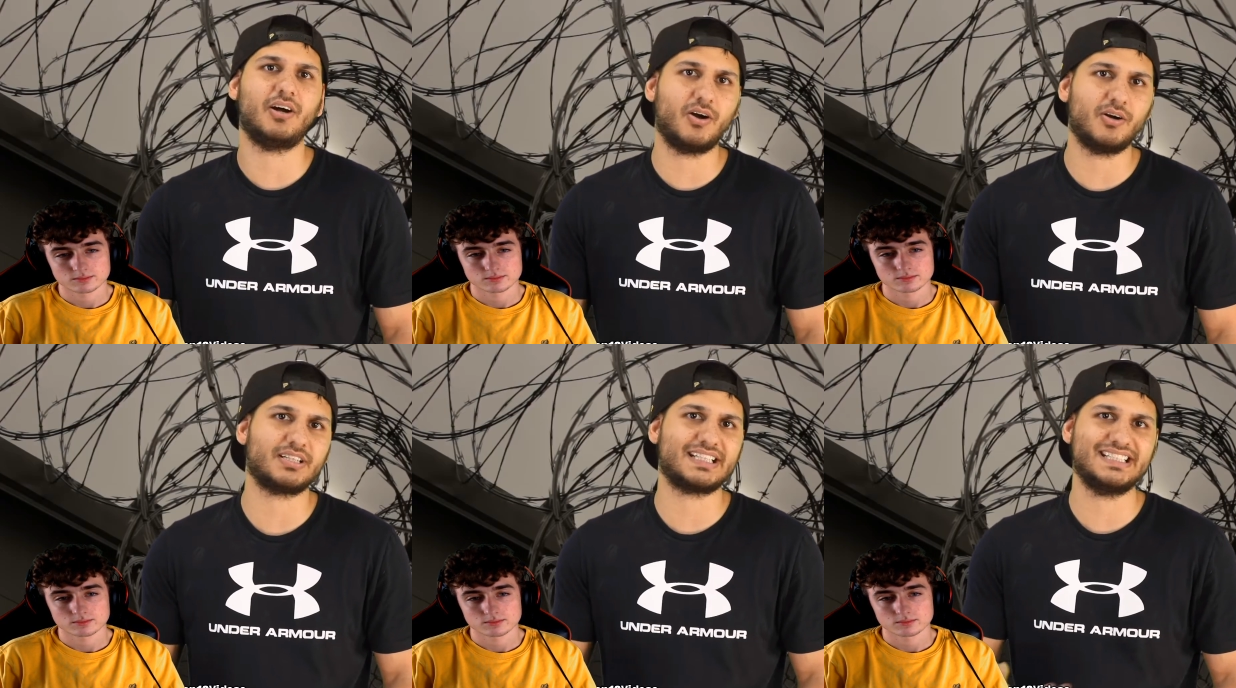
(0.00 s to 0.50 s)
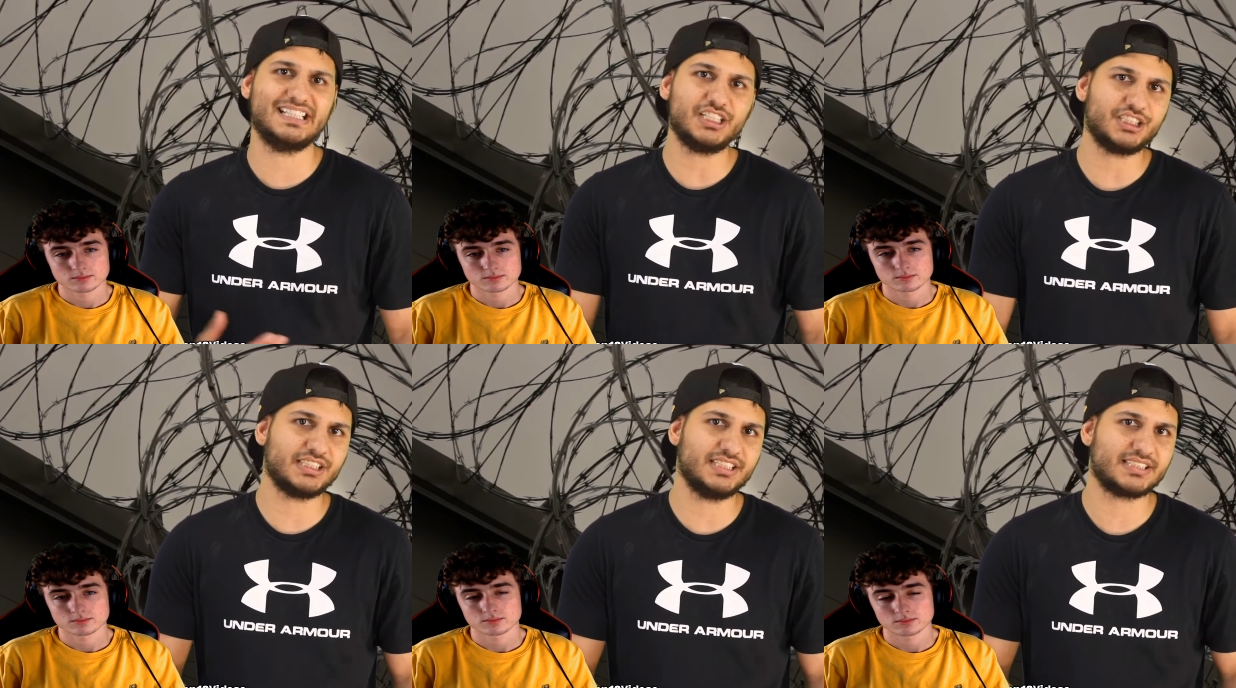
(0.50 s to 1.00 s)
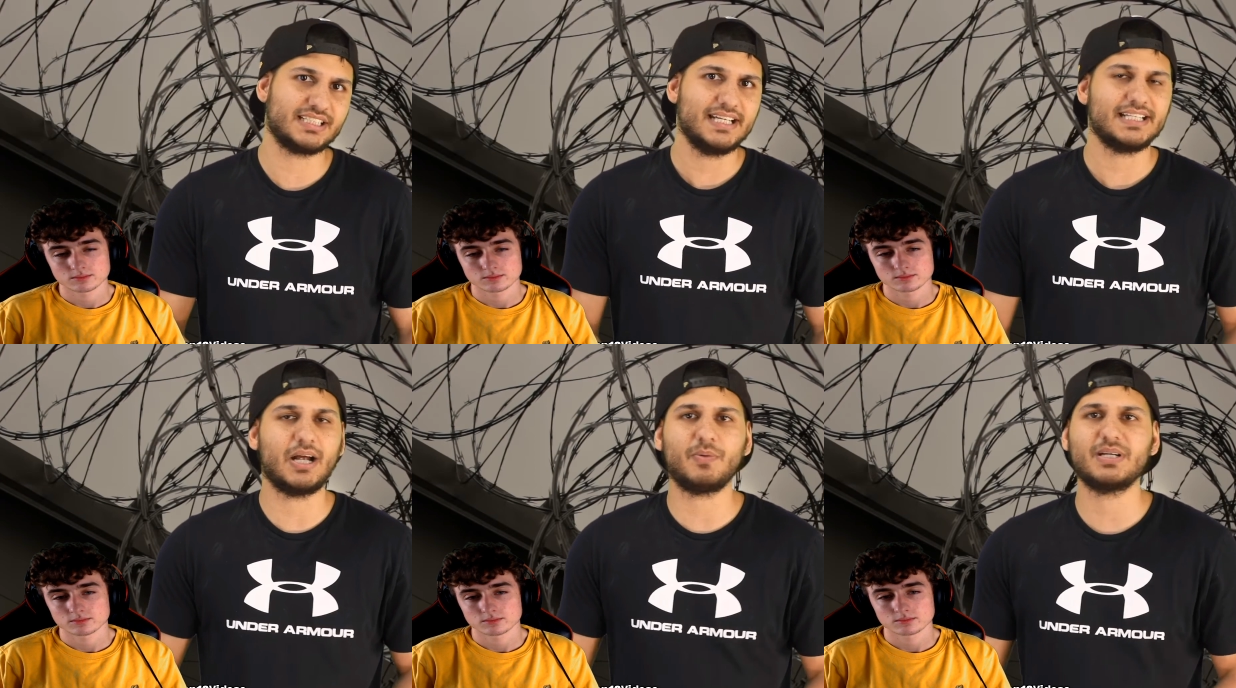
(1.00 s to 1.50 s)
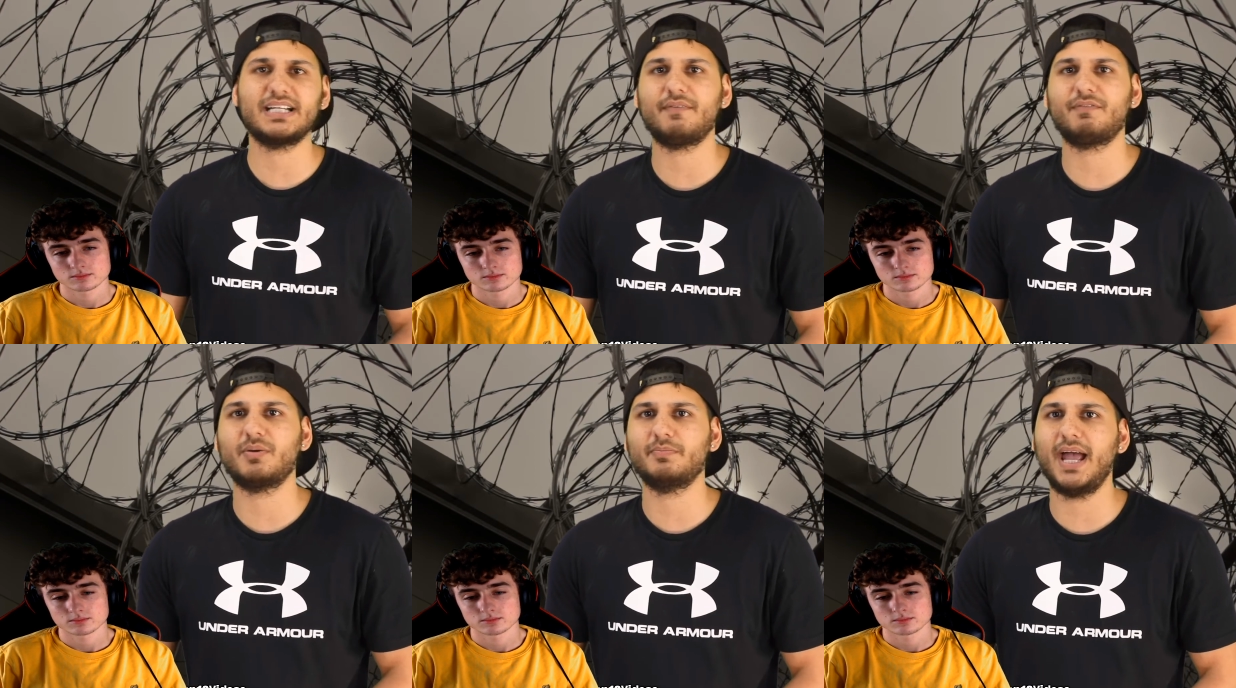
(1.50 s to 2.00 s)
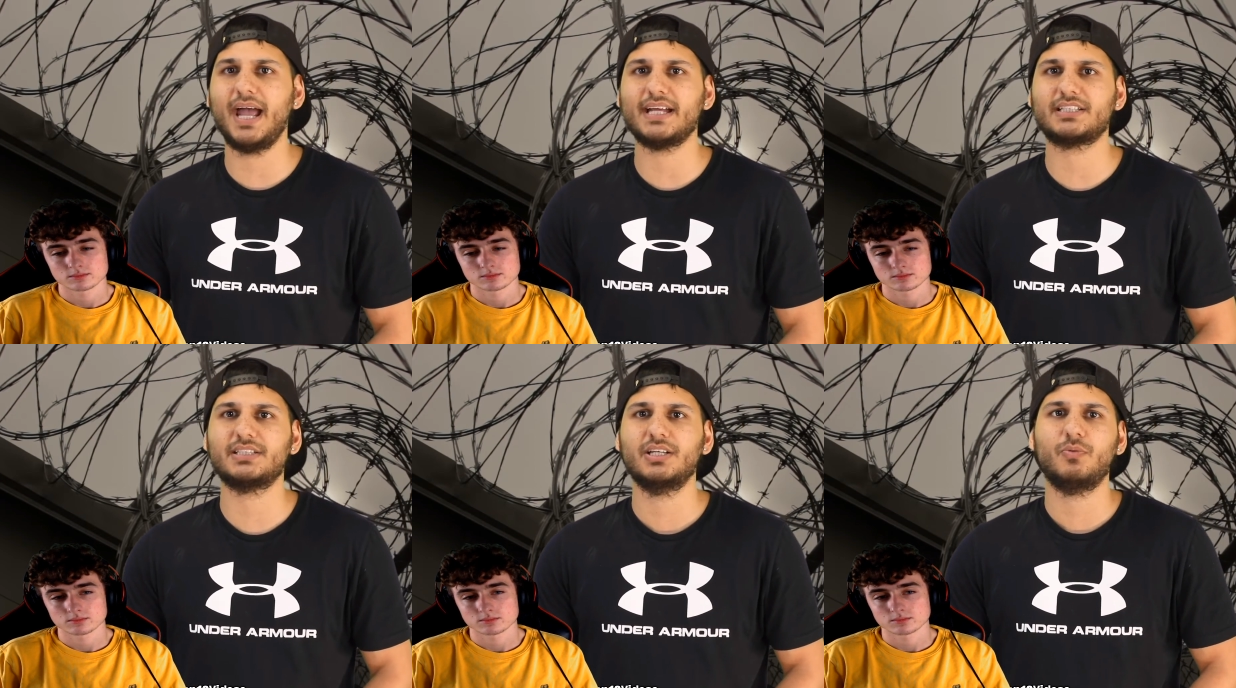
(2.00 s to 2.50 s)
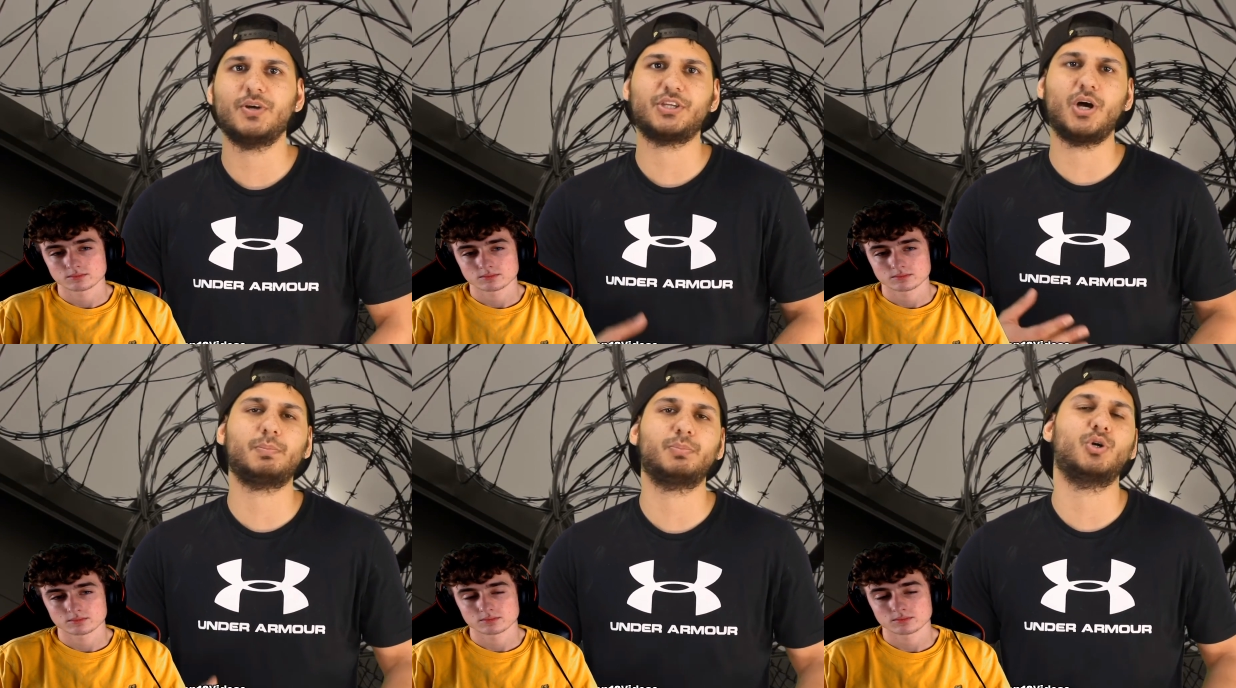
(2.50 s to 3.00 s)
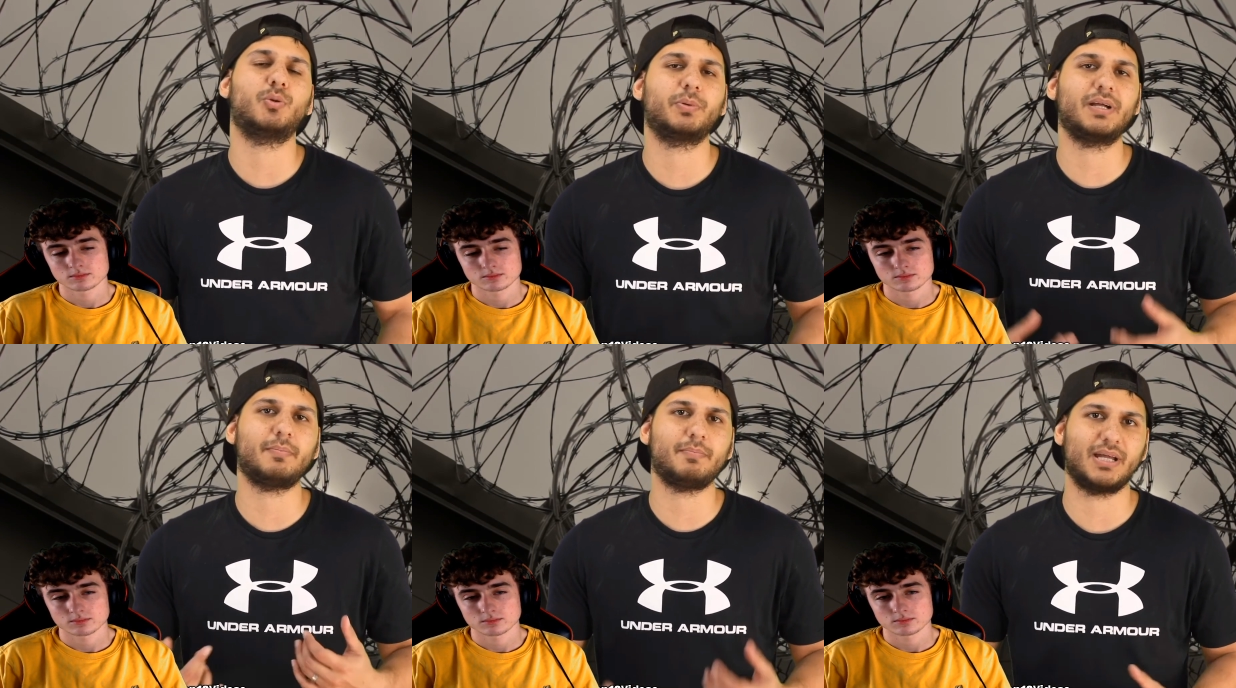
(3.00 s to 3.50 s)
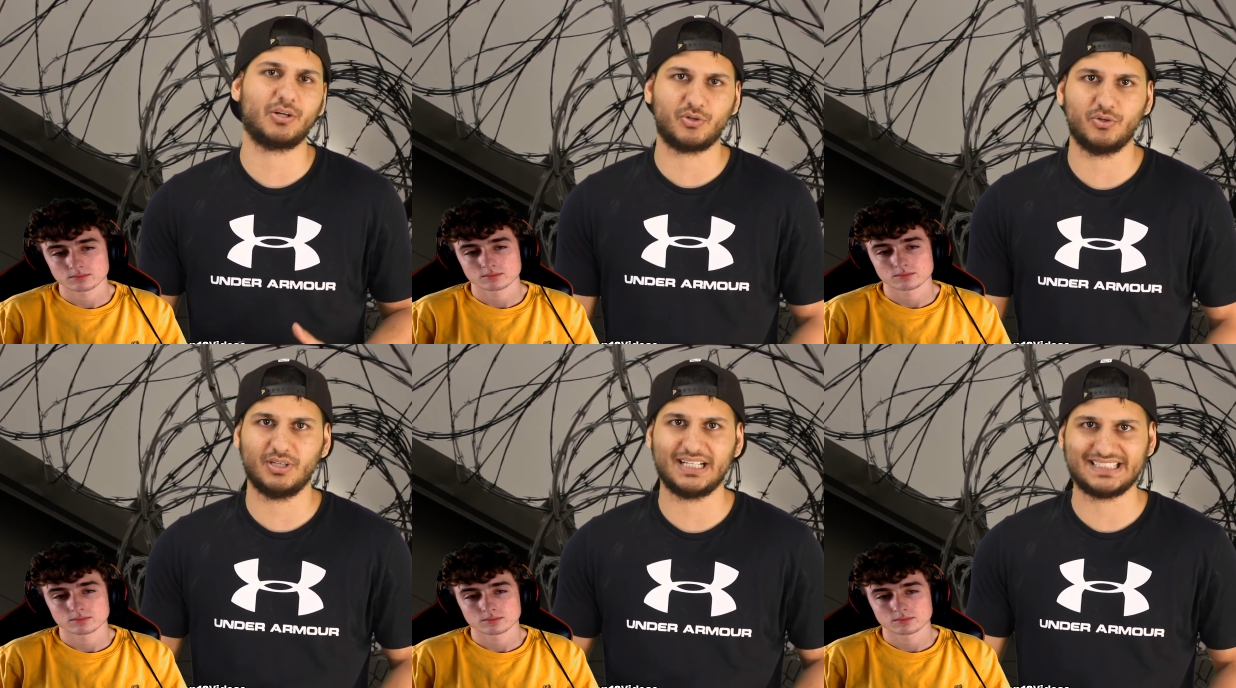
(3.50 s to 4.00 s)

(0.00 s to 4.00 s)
Speaker 1: heart conditions that were never met with appropriate medical